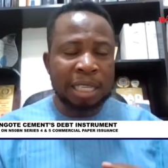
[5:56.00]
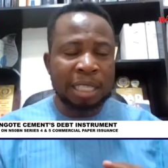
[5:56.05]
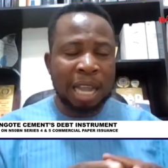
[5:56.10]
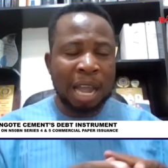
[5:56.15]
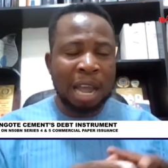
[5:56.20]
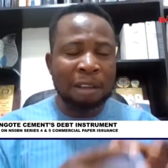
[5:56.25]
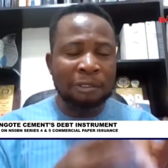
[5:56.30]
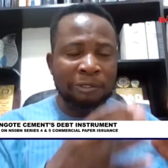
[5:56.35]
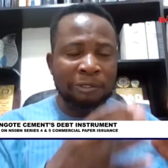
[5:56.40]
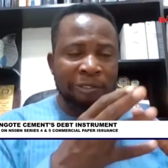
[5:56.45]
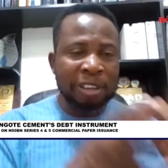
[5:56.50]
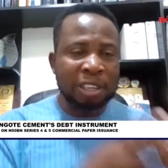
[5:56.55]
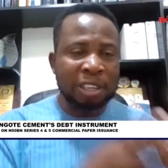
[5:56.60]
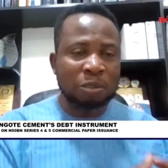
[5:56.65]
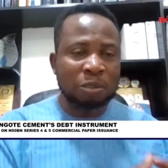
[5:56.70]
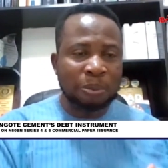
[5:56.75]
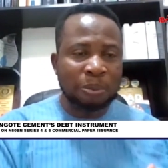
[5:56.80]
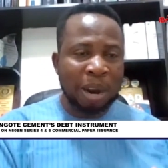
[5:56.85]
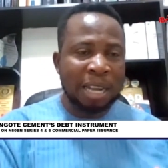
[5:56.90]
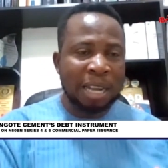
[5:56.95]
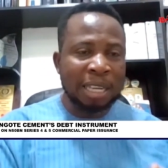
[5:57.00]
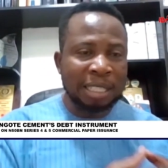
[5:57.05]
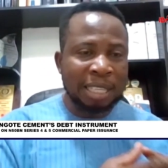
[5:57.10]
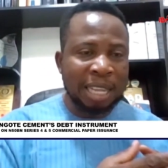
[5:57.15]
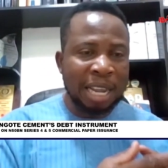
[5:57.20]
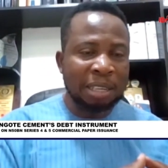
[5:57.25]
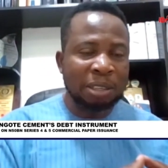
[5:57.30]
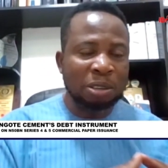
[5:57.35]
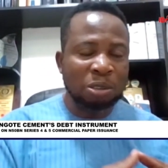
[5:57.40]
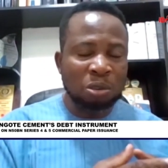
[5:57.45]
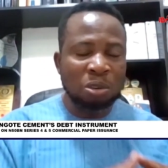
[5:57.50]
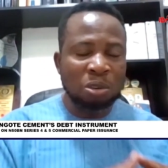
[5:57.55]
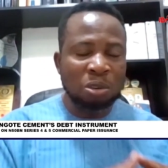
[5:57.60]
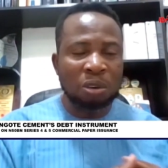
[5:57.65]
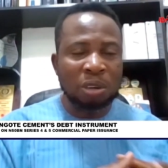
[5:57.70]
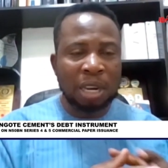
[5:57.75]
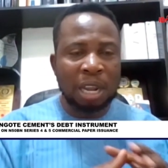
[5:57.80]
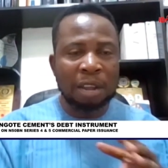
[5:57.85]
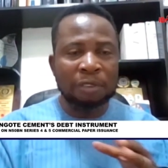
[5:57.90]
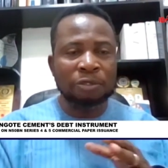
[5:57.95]
these are fixed price that you
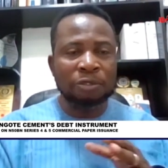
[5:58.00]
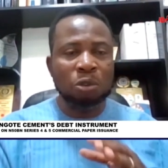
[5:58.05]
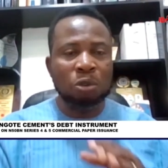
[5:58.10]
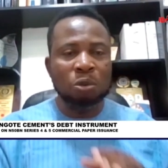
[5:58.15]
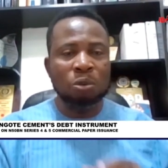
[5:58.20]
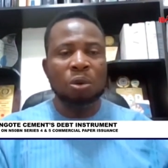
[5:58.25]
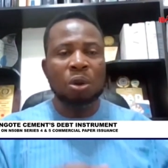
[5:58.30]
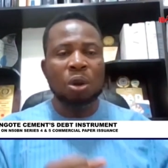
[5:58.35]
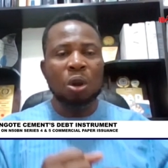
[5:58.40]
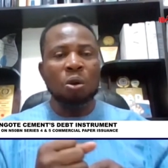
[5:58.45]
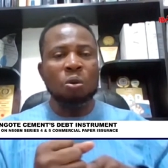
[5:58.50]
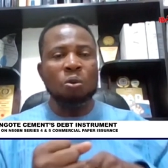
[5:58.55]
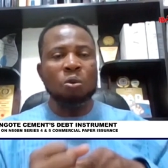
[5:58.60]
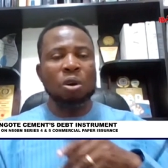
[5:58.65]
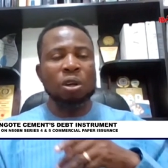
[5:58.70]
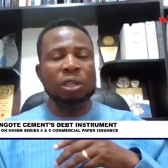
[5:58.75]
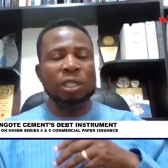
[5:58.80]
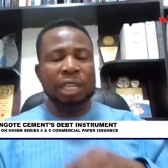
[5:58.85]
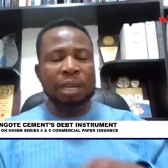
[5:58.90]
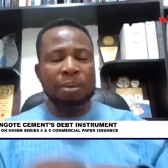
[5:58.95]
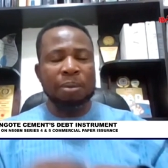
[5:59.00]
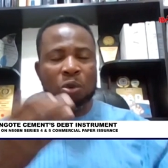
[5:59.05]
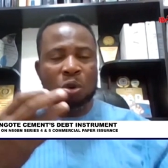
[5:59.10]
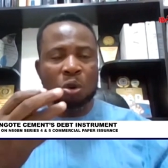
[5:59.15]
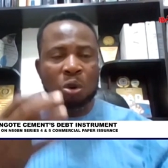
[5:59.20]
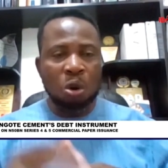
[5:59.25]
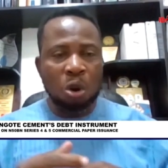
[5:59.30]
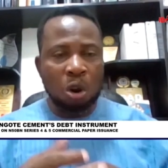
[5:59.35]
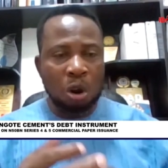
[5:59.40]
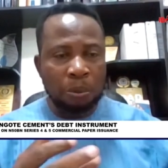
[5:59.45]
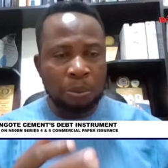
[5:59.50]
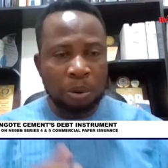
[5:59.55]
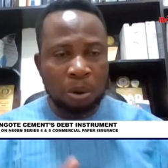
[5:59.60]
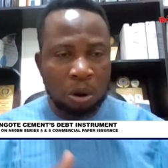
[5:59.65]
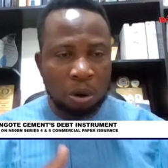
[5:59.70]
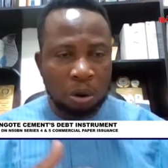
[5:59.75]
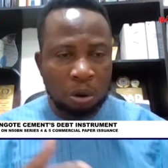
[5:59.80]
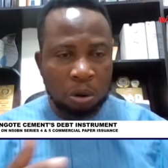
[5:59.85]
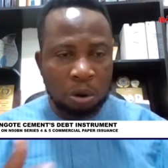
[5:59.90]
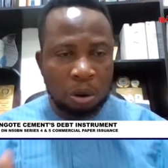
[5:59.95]
don't have to watch them go up
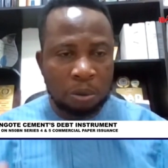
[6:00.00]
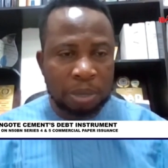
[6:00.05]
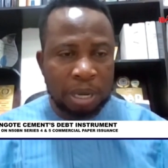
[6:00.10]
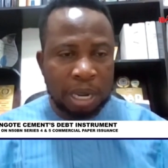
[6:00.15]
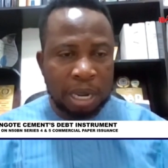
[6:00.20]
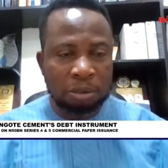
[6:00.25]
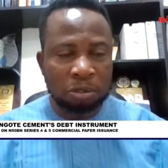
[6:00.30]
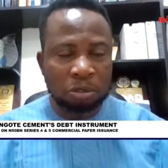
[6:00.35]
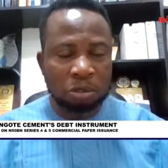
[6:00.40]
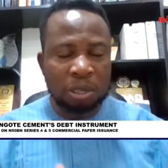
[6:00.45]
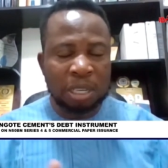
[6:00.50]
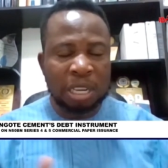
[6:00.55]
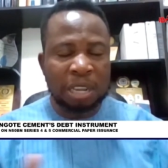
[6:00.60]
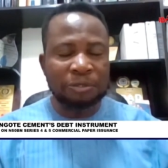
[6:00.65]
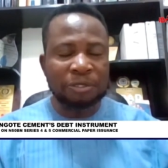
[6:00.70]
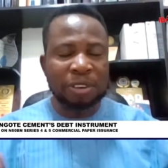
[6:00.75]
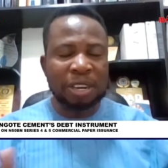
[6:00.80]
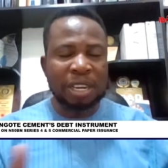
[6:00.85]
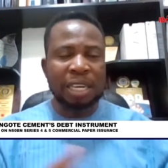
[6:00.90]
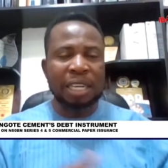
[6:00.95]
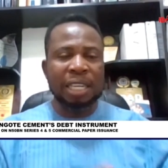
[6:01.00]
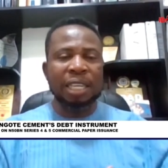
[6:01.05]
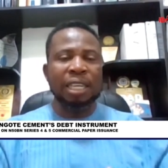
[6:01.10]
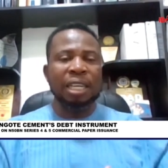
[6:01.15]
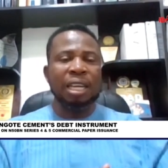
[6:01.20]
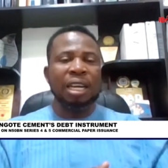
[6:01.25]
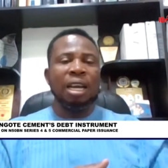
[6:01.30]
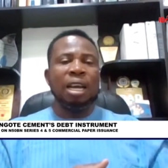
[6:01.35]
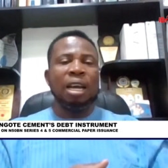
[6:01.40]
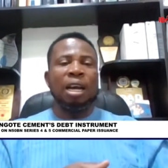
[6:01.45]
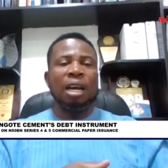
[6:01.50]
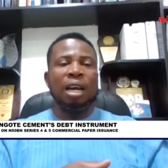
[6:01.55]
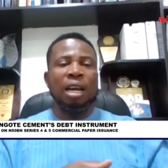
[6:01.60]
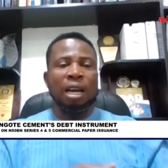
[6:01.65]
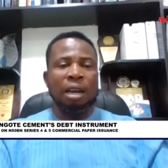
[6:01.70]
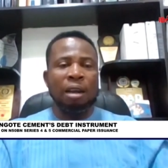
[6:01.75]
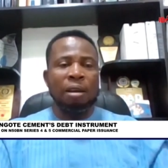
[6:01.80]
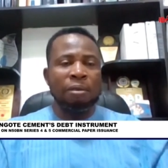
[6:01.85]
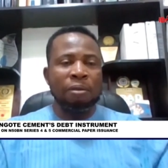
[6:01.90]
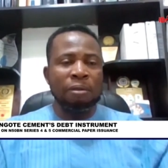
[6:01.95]
or come down. So definitely
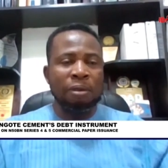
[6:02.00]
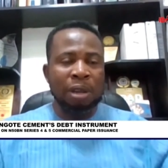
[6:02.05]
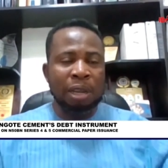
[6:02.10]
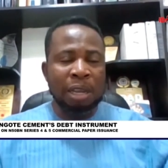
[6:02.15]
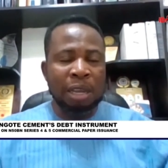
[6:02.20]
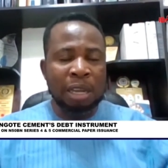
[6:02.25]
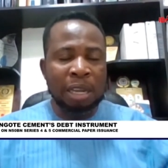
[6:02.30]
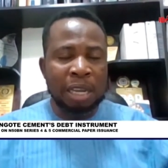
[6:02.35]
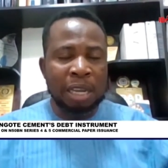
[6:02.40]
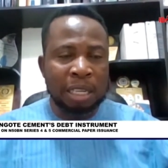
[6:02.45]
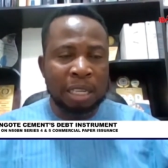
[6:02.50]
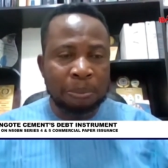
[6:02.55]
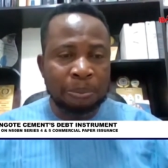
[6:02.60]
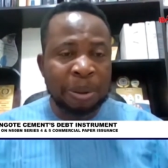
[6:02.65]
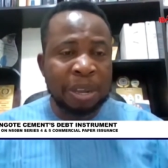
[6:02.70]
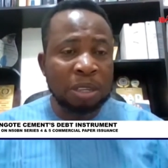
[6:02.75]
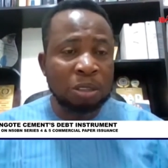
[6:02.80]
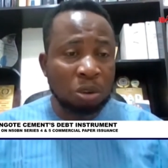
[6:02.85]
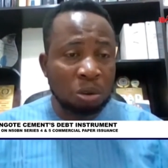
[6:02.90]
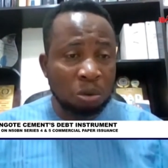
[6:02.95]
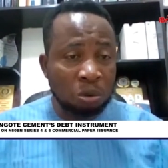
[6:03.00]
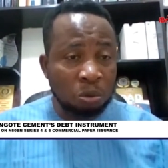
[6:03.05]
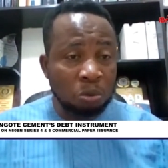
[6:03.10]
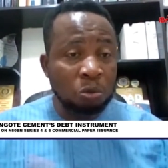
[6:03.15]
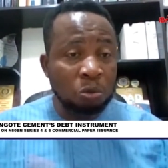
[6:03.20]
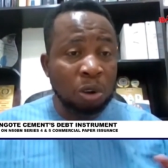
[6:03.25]
it depends